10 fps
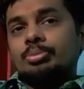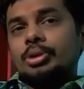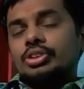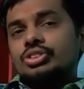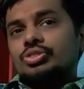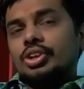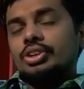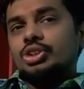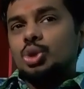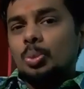means
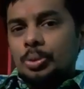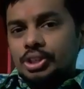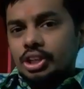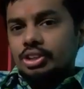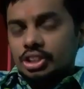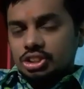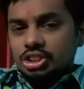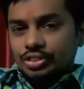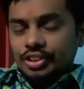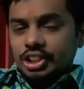when Jupiter is
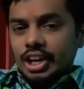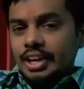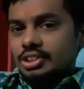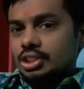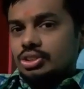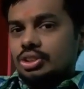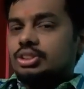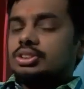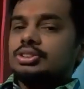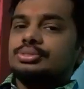28
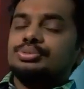degrees